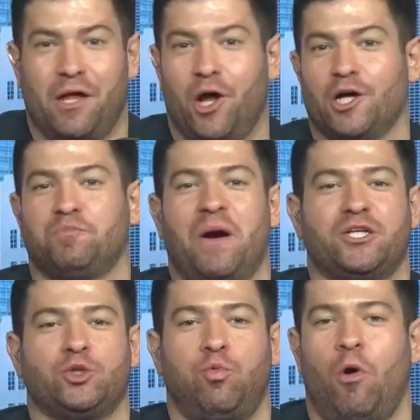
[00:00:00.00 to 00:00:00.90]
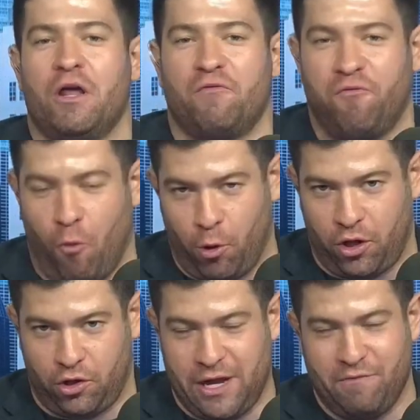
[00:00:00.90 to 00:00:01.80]
They lost by twenty-four
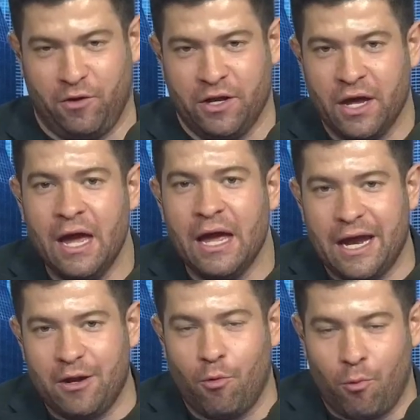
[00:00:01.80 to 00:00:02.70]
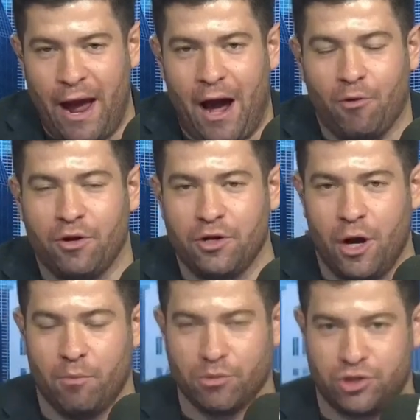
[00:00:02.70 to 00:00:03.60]
to Cleveland in round
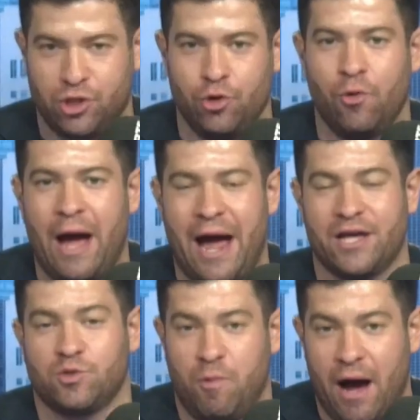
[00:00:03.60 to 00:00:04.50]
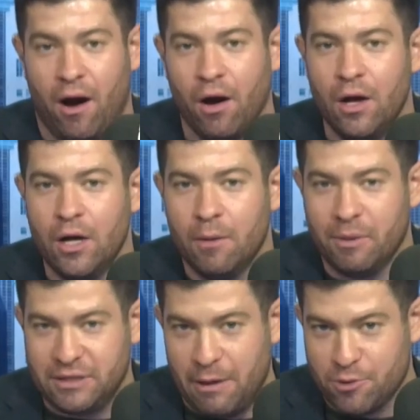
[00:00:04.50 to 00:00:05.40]
number two as well. But they